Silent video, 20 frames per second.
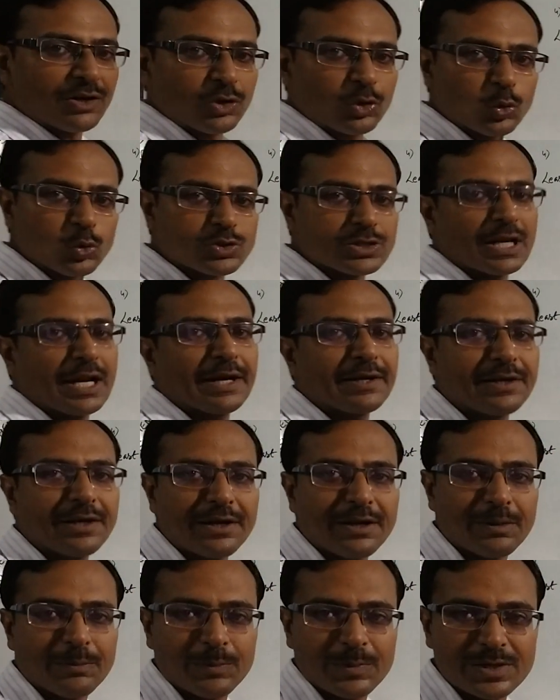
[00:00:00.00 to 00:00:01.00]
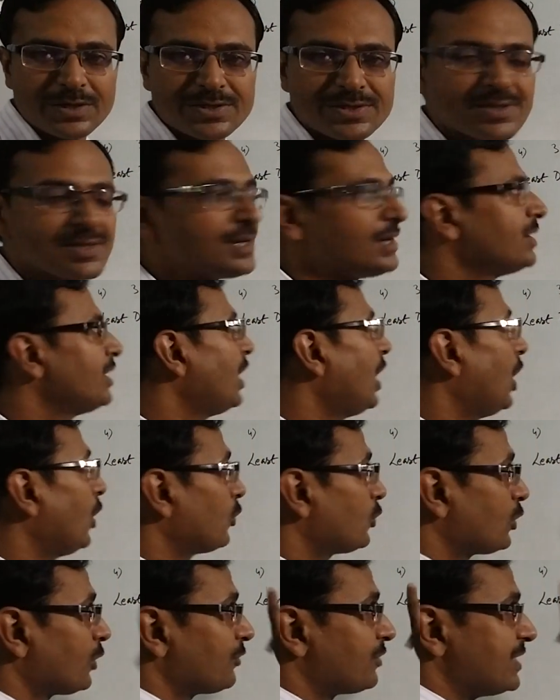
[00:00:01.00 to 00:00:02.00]
2 selected numbers
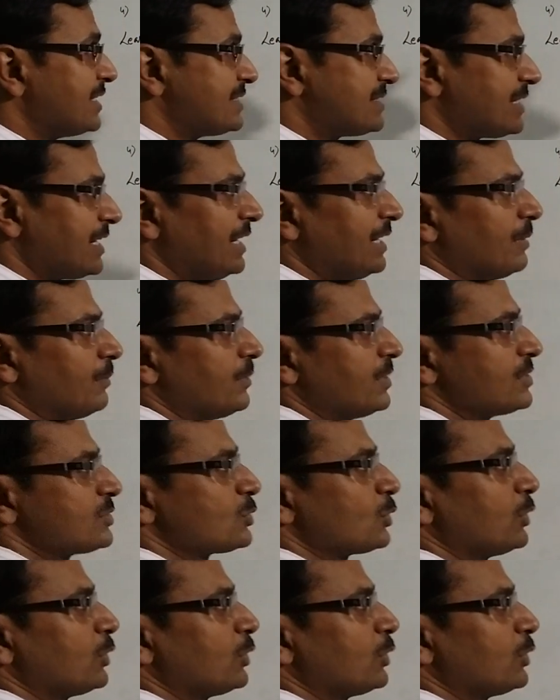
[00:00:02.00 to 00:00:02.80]
out of these 3 numbers.